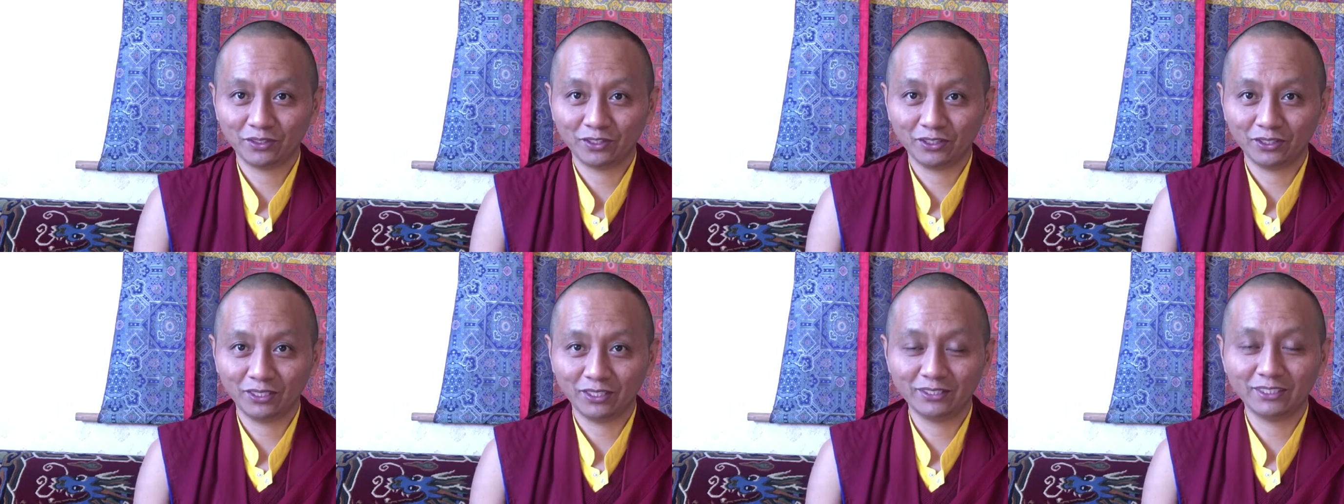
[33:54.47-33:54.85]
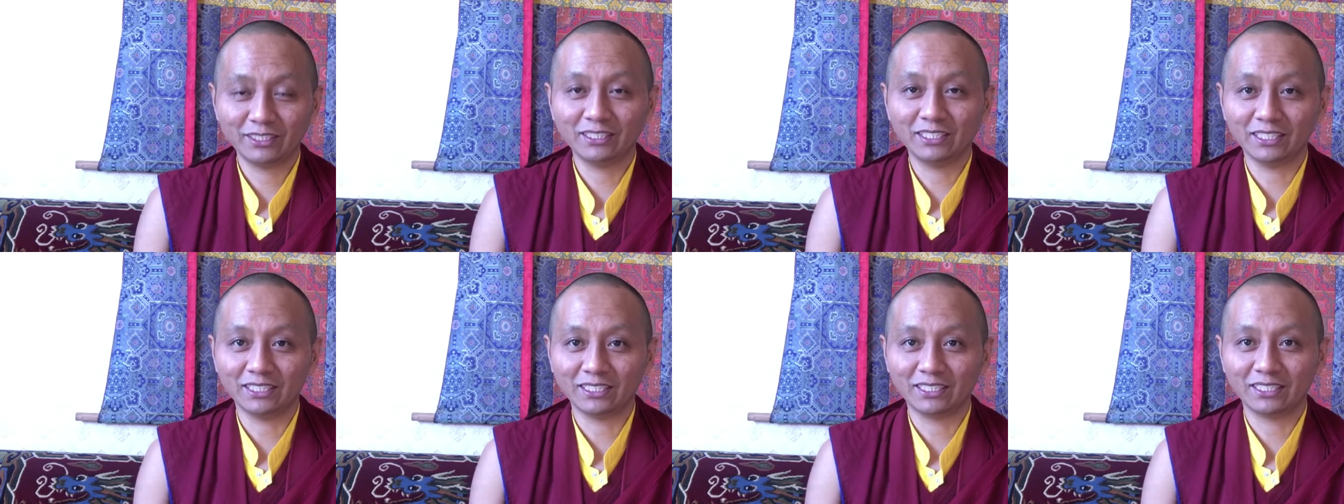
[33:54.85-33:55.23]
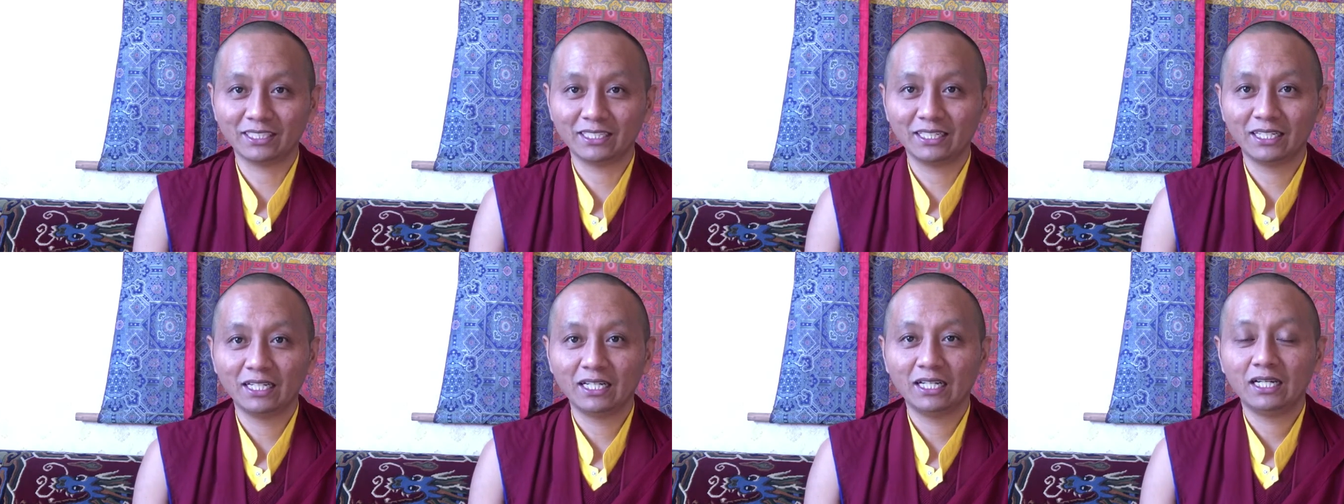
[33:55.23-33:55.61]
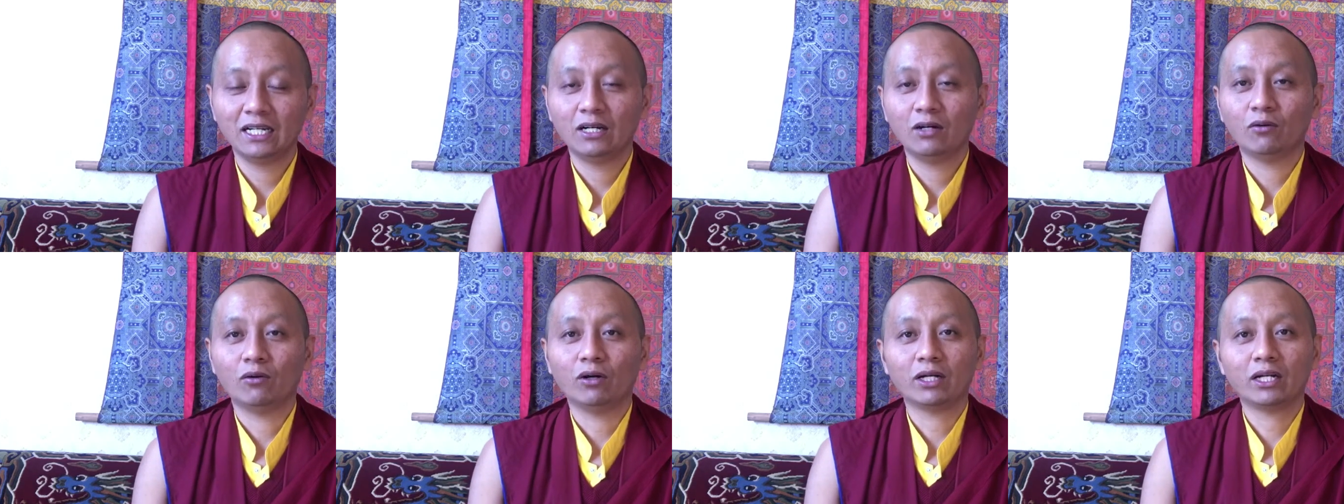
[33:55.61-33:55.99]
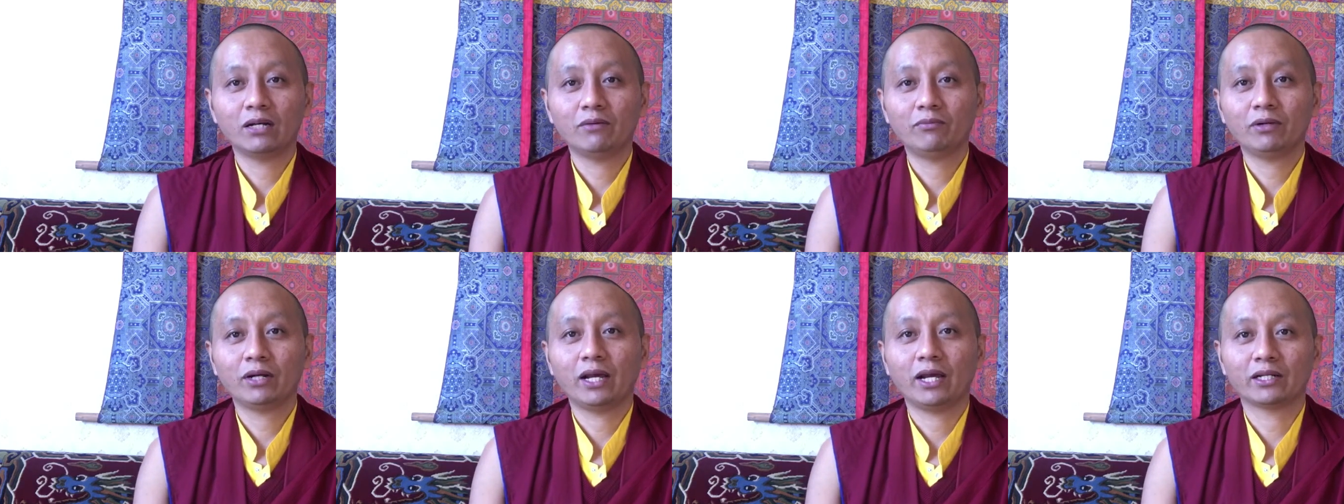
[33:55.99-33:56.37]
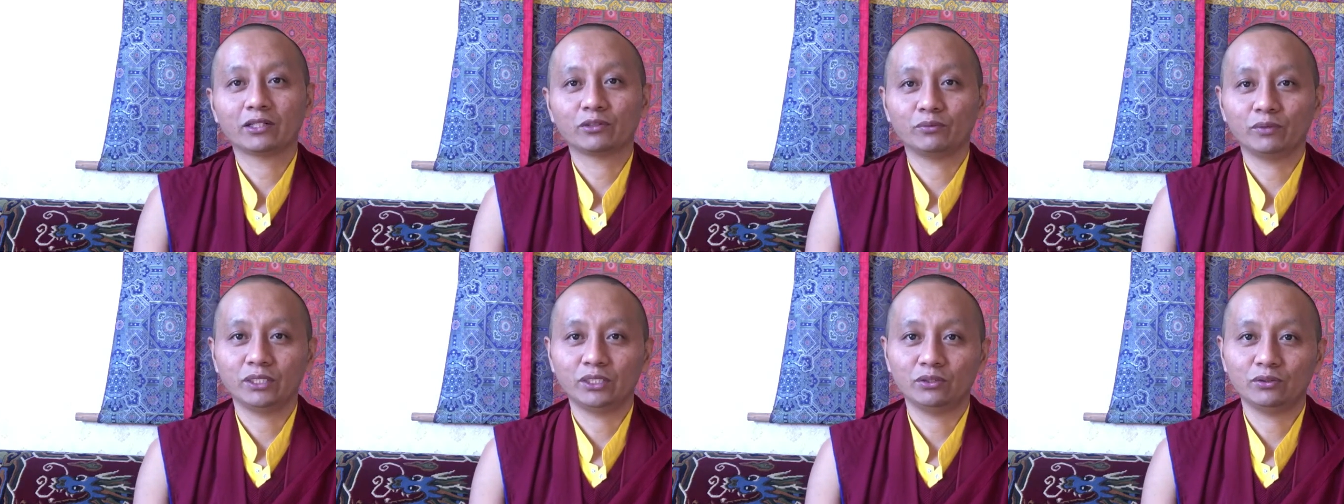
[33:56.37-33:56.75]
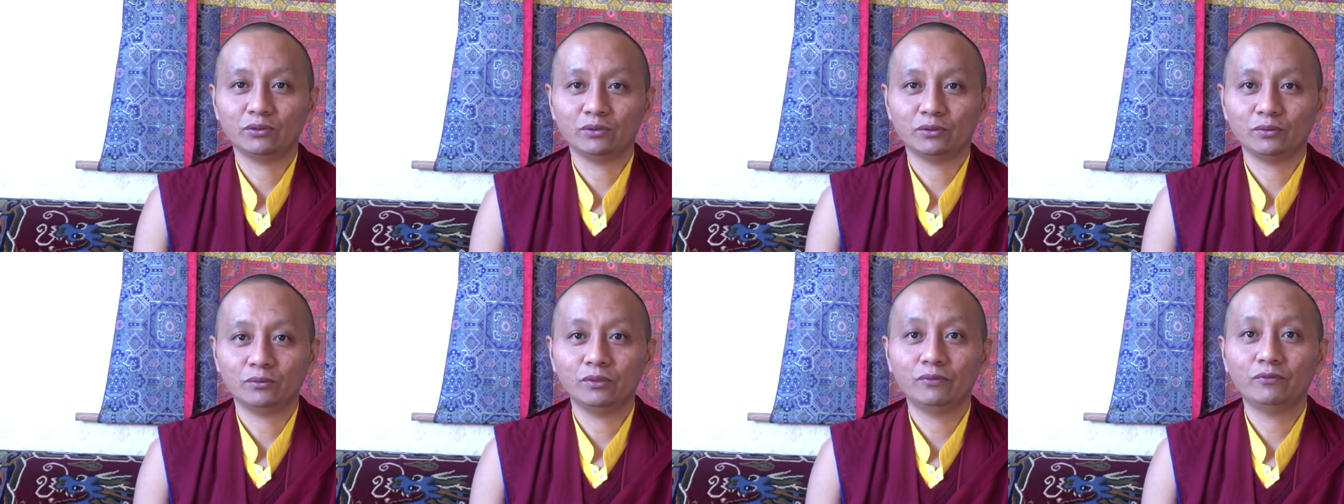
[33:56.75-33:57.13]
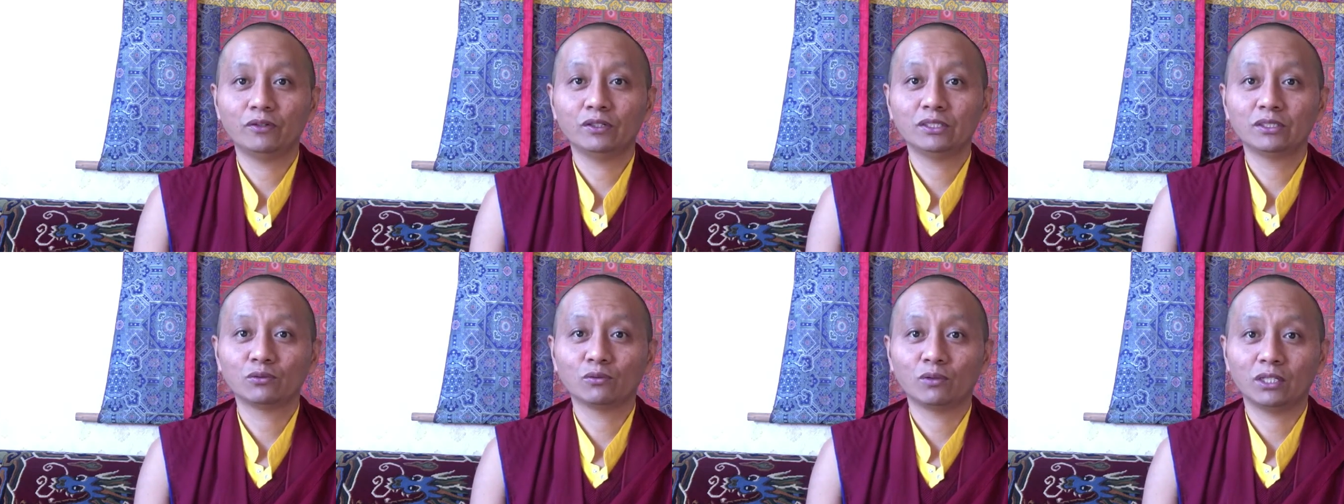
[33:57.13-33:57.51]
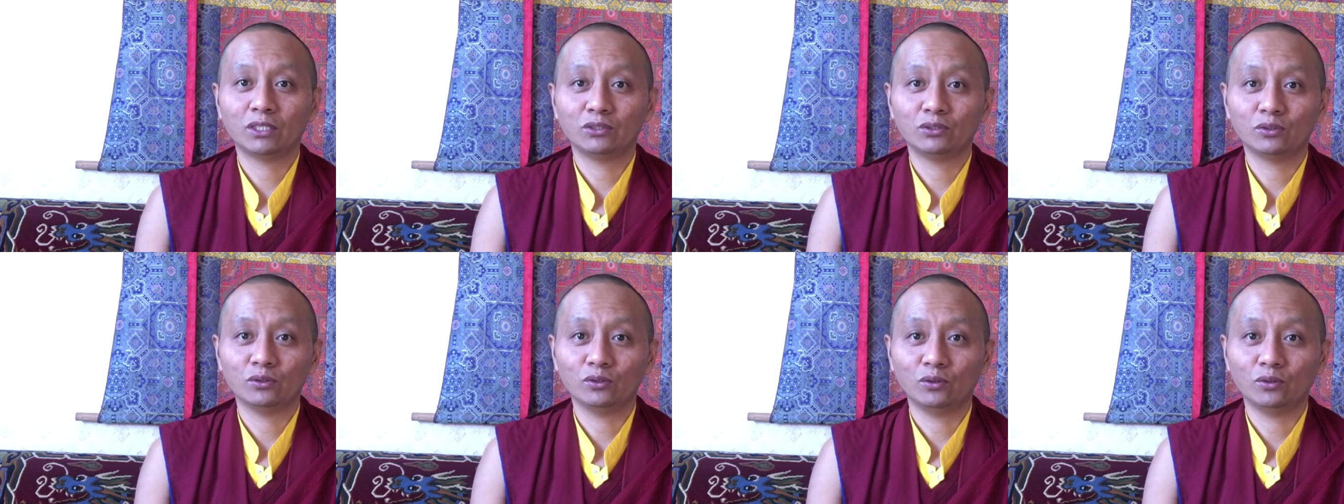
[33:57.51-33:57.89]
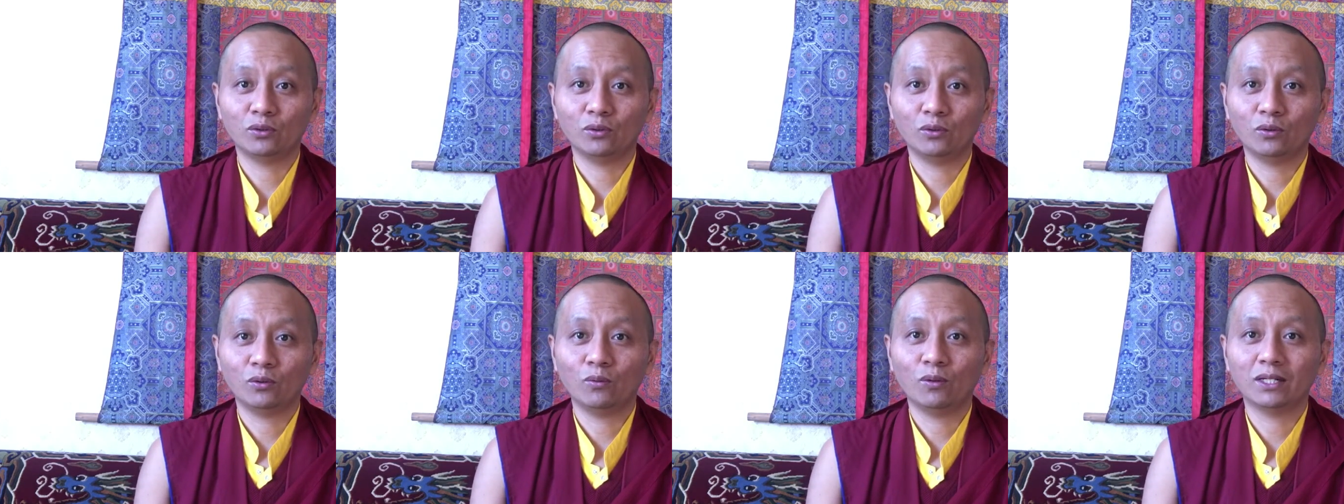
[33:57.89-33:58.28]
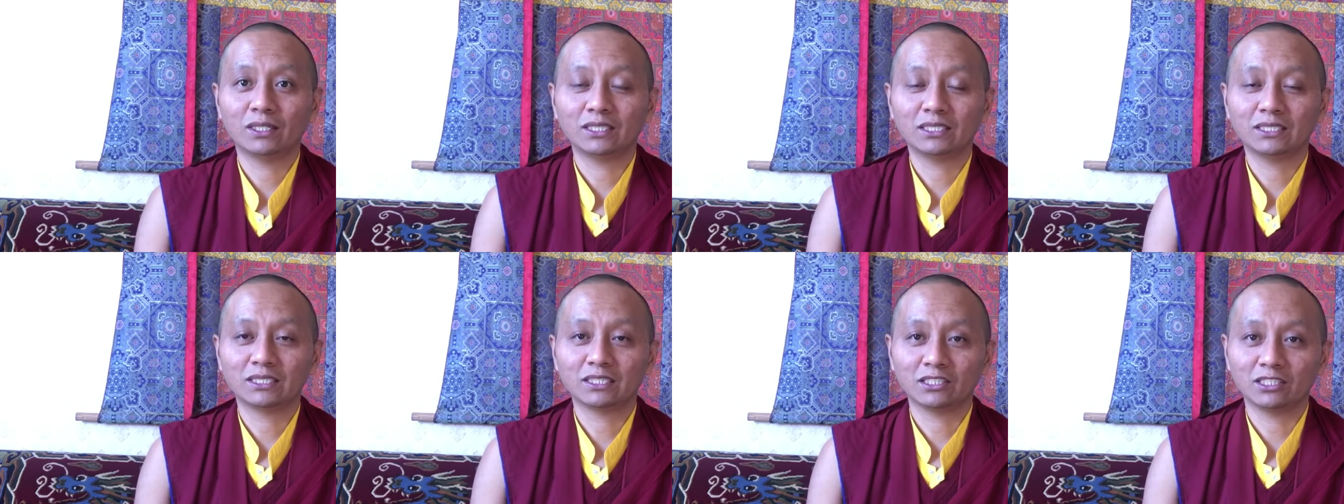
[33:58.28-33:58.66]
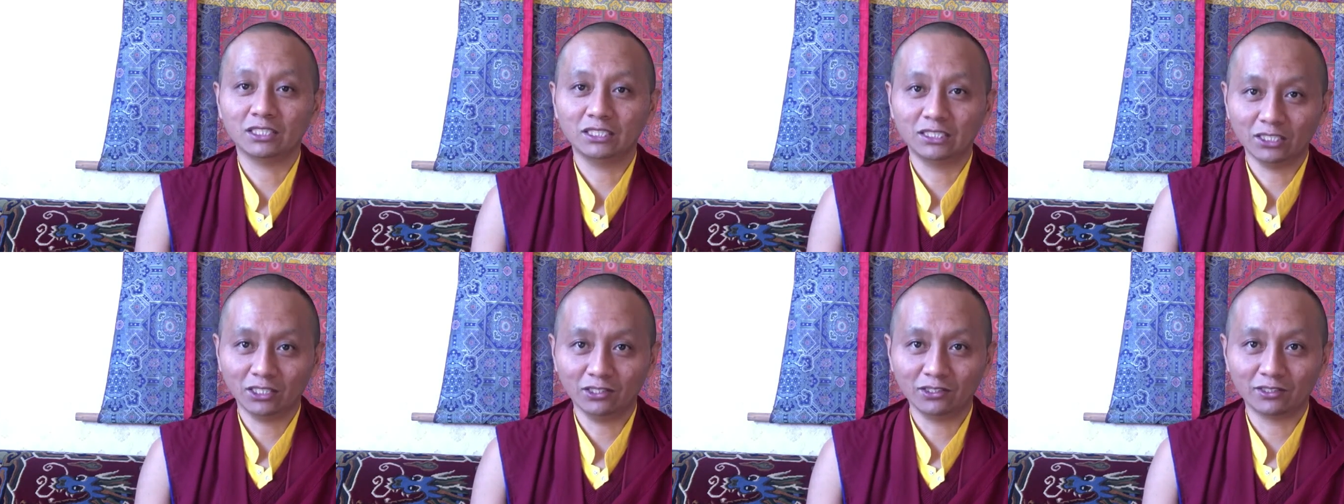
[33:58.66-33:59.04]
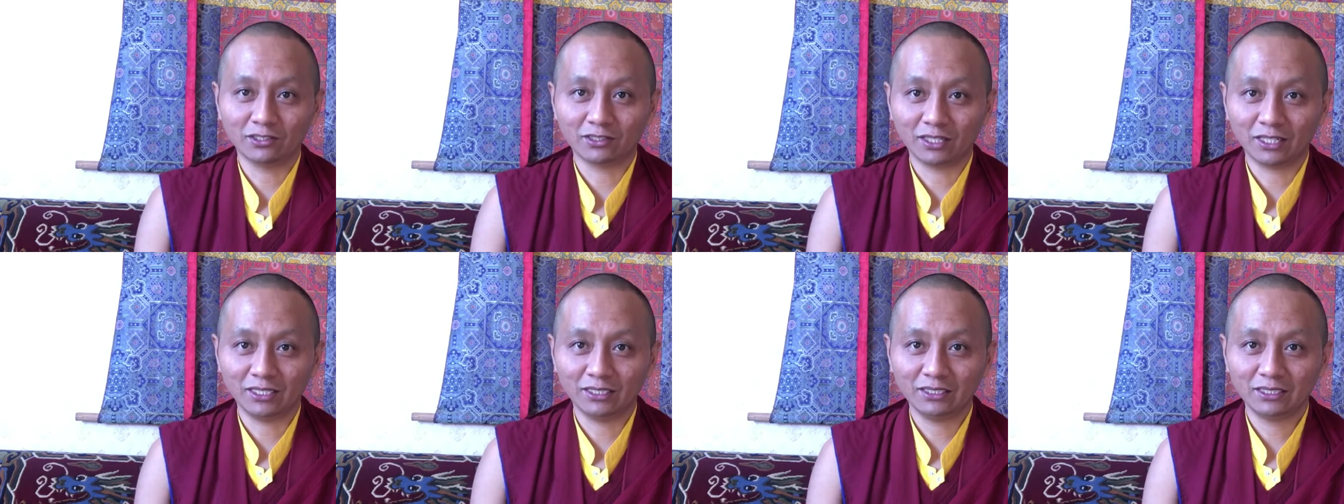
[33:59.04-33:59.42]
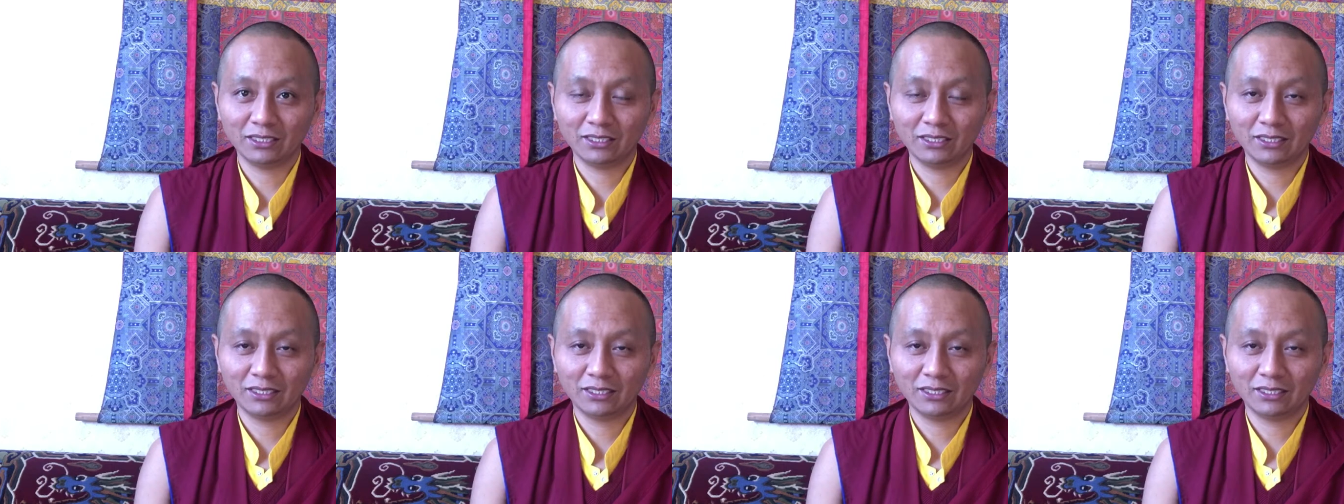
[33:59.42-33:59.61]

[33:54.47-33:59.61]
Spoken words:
isn't it? Whatever act we do, we first want to know what is the result, right?